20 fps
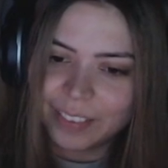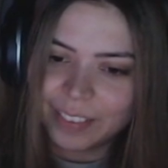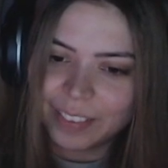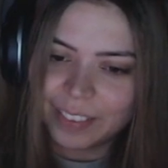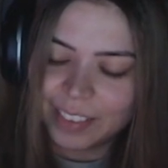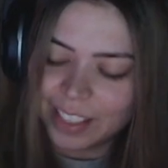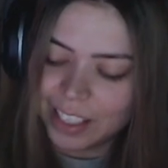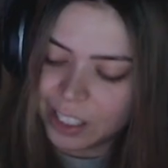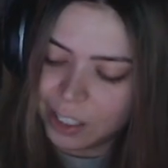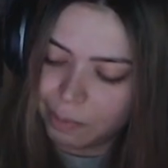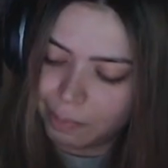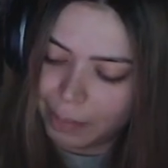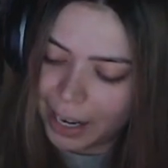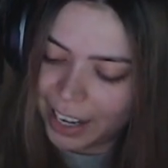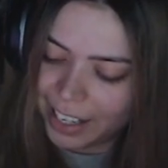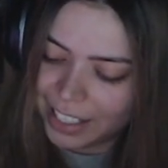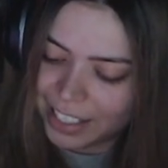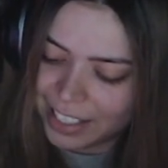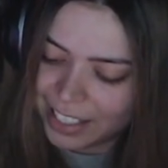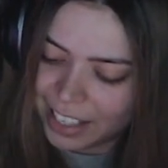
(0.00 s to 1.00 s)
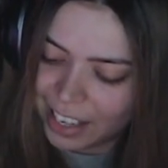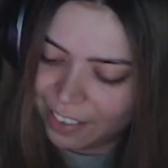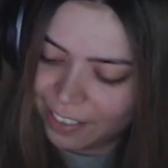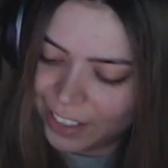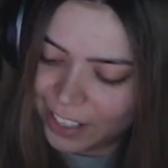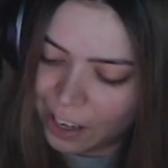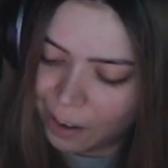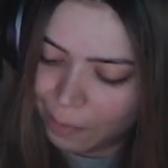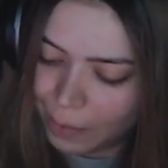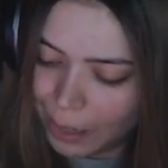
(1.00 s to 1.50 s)
This body's
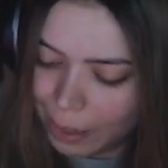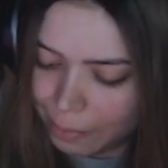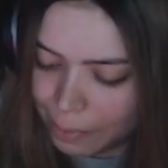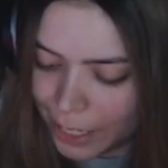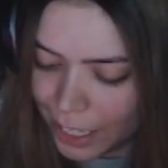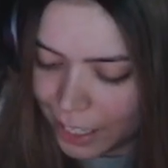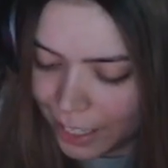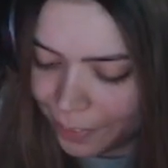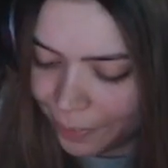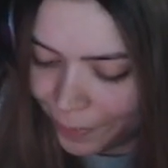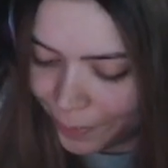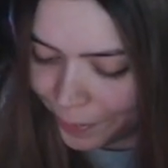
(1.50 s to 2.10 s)
giving up on me.